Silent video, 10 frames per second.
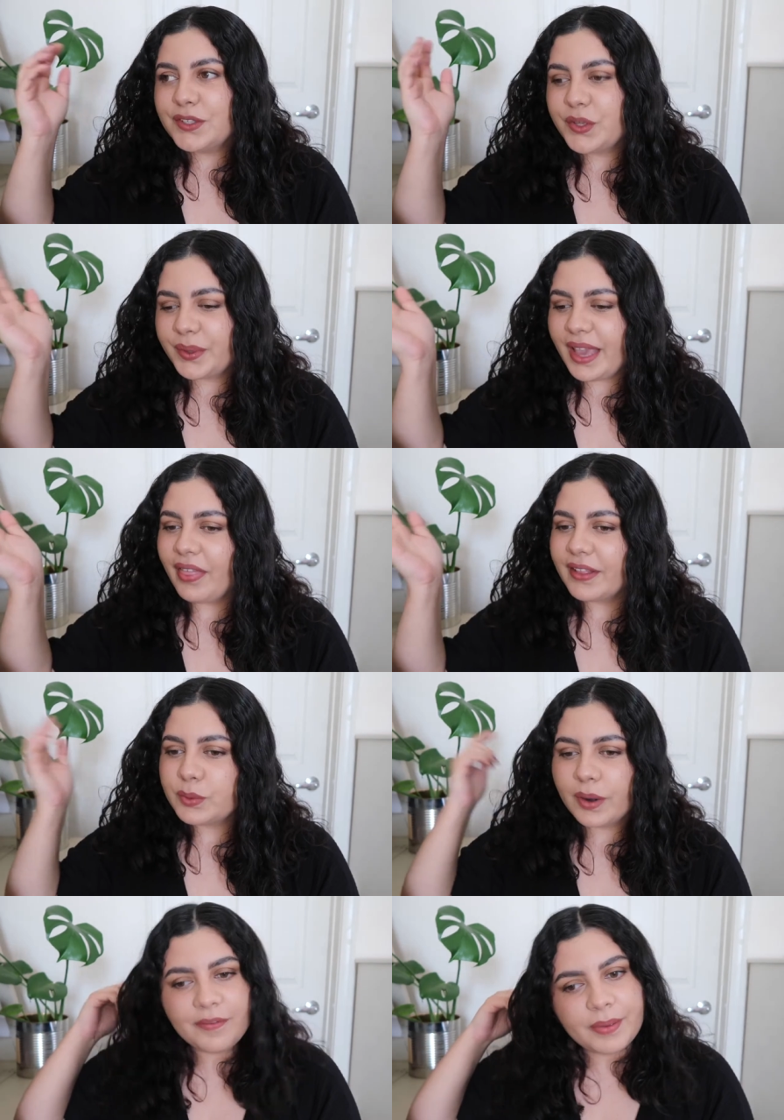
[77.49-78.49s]
So yeah,
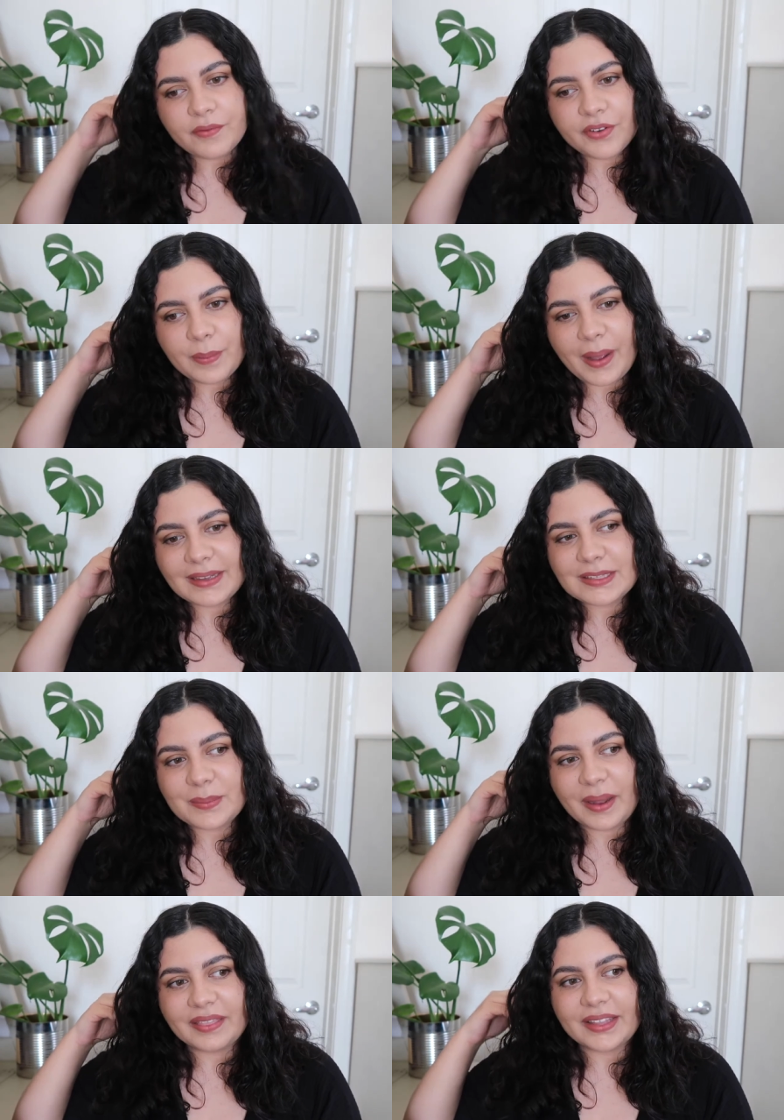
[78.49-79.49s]
that's where I've been for the past
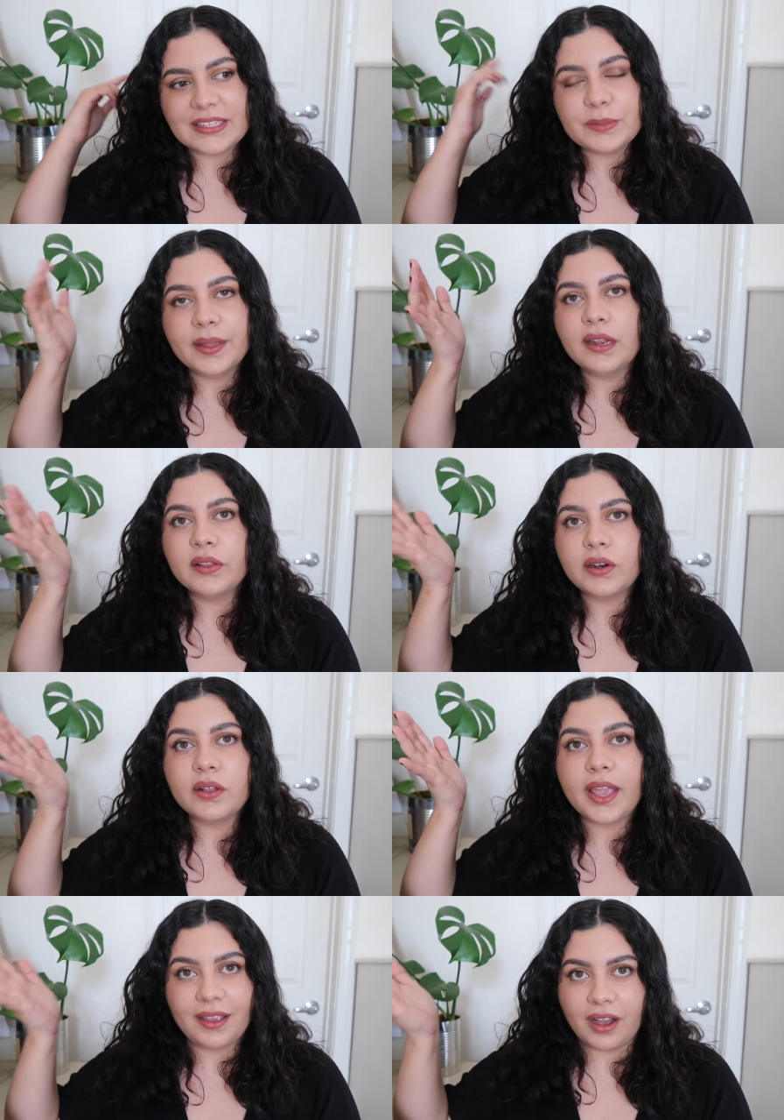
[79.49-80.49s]
month. It's been a little
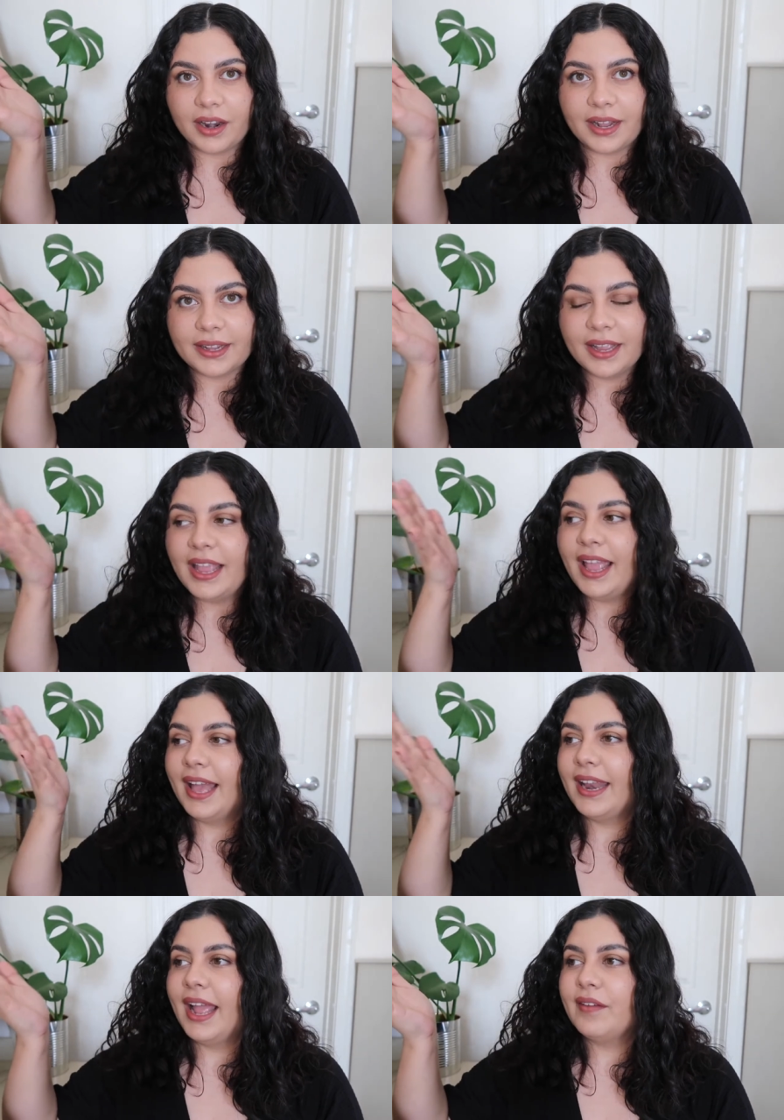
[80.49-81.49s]
chaotic
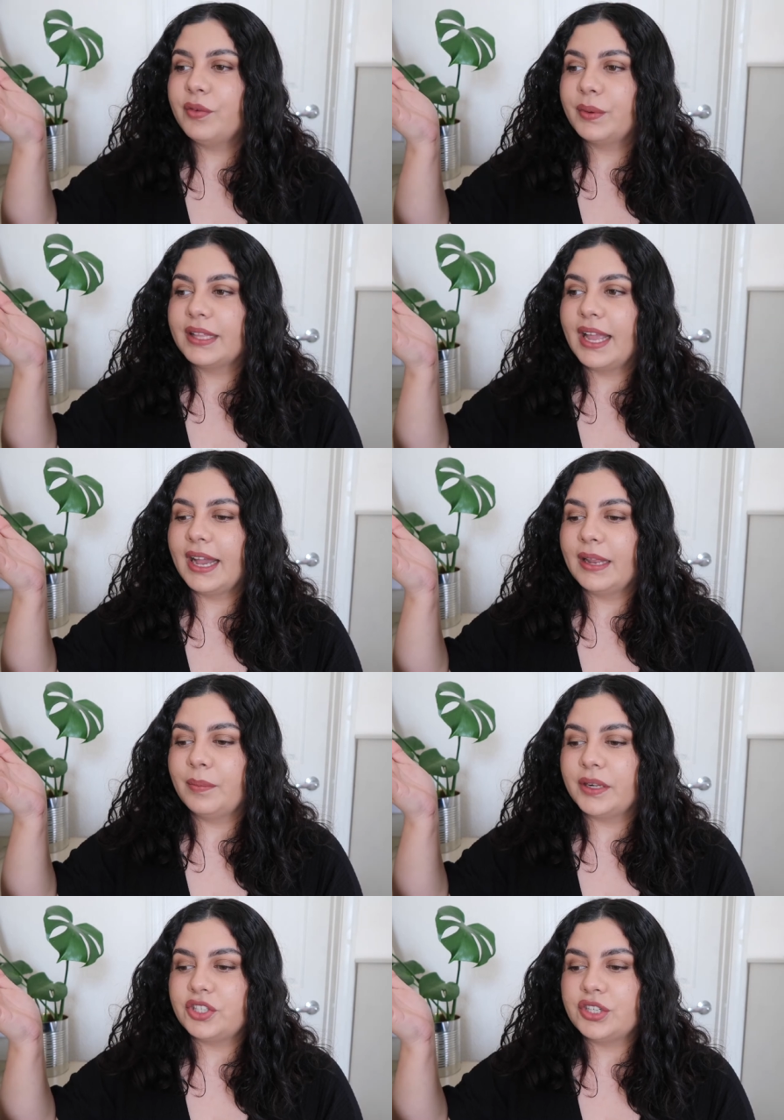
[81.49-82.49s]
and I haven't really had
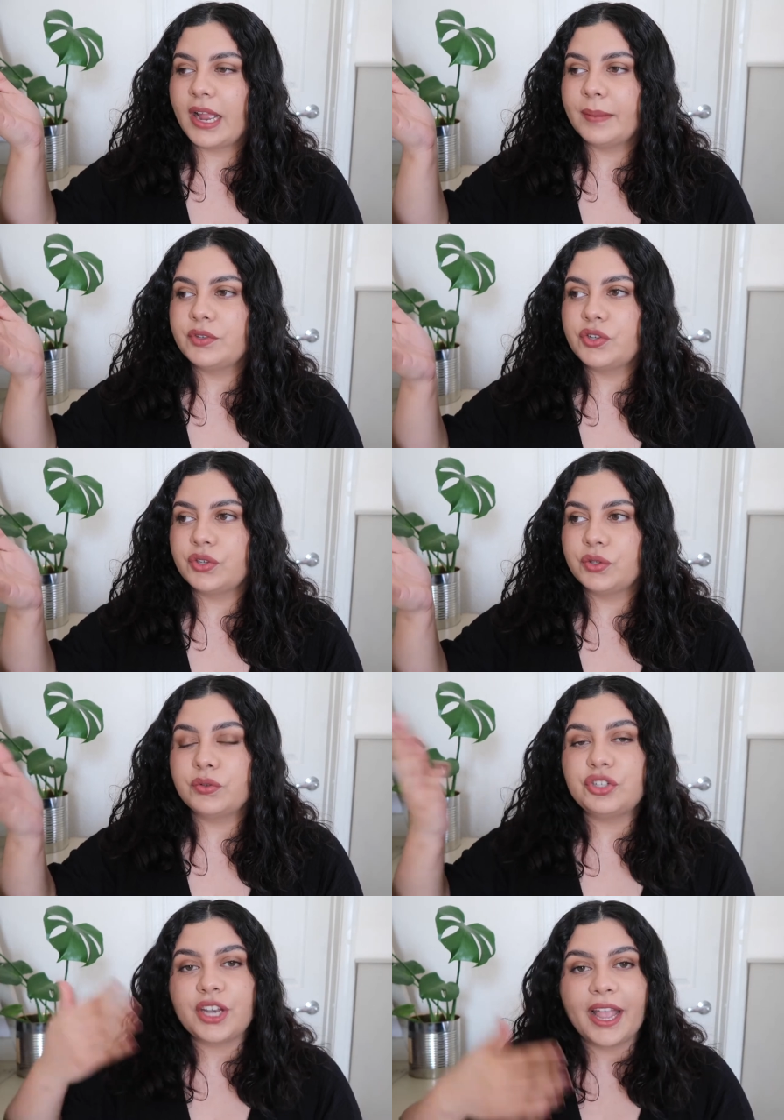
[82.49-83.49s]
much time to
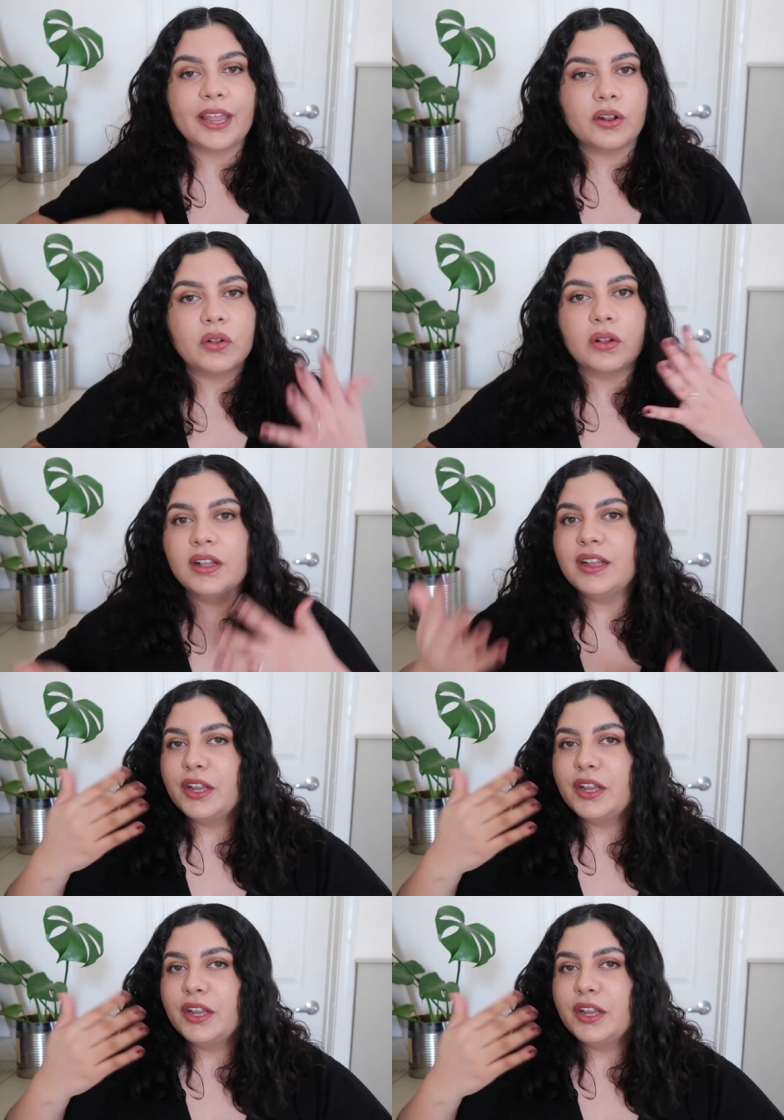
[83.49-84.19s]
channel